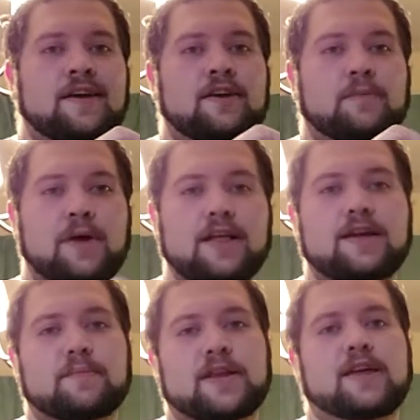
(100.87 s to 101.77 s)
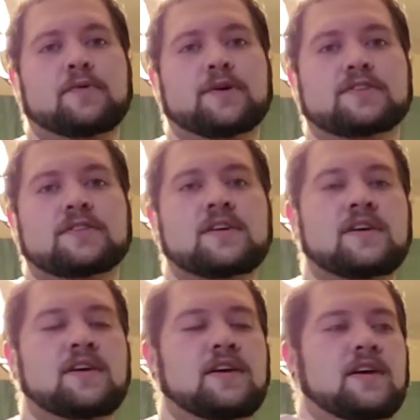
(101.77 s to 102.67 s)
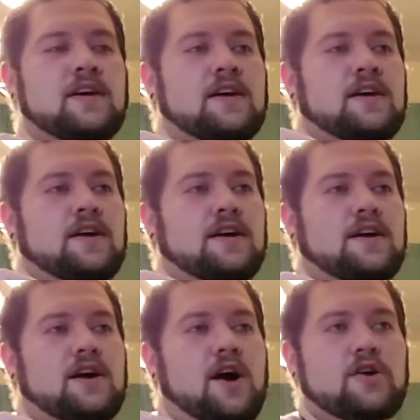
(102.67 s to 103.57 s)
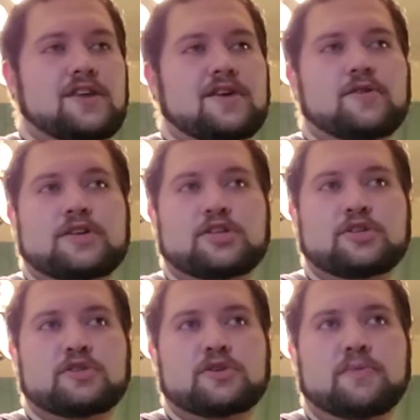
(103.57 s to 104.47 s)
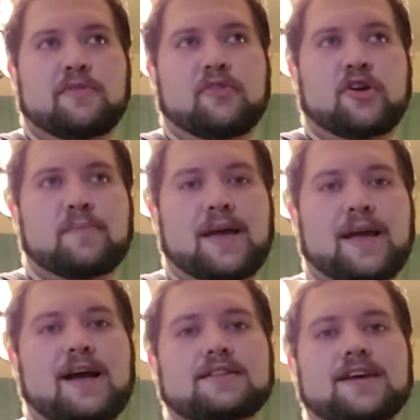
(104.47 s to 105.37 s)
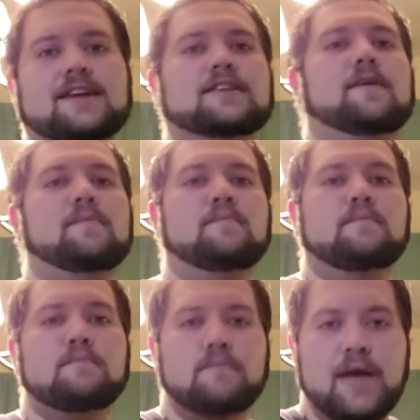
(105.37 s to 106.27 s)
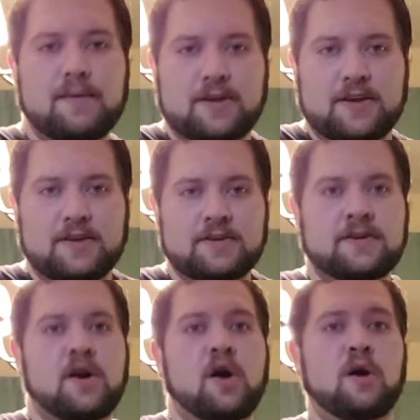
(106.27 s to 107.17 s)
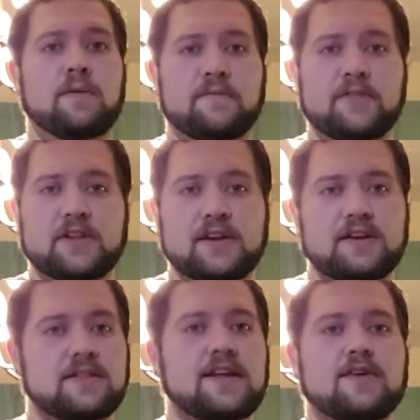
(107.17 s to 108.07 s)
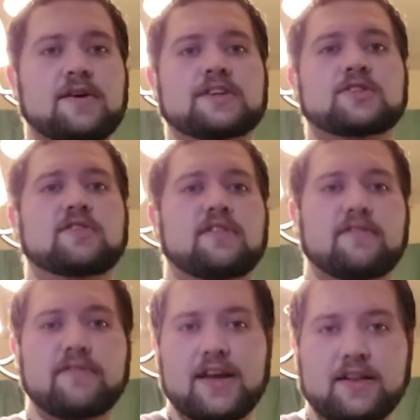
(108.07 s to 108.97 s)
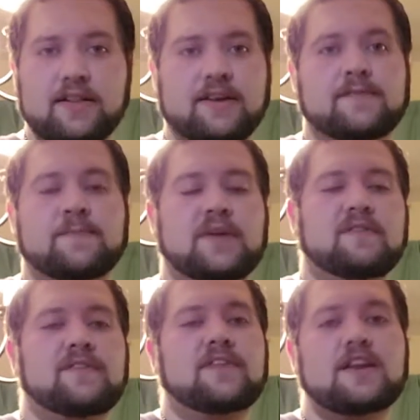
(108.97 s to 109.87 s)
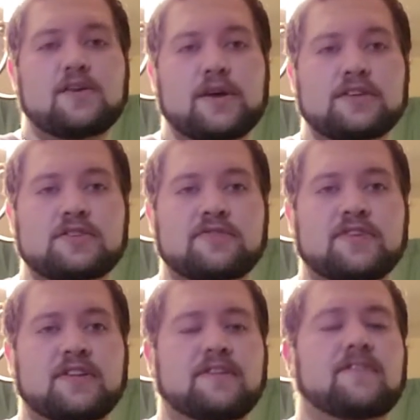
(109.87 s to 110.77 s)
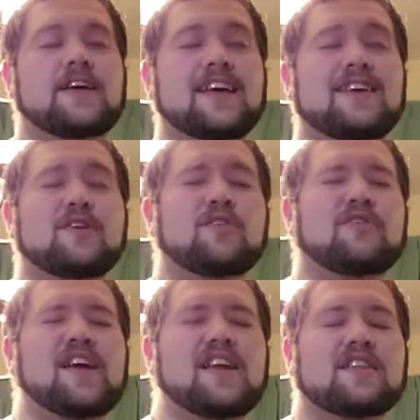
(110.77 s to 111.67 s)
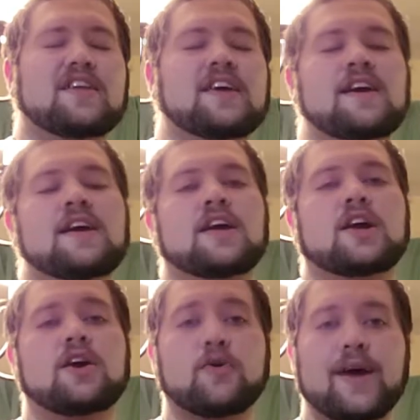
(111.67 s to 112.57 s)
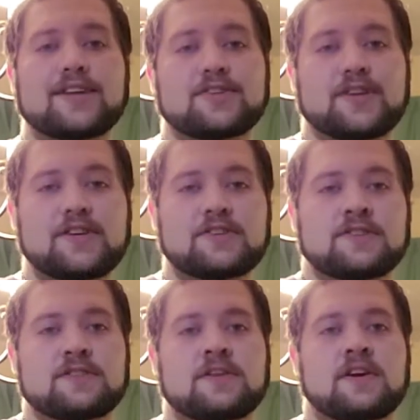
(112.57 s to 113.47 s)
you're probably going to break that wrist. Are they going to shoot you before you make contact? Maybe. Hopefully, they don't hit you fatally. Even if they do hit you, hit you fatally, congratulations,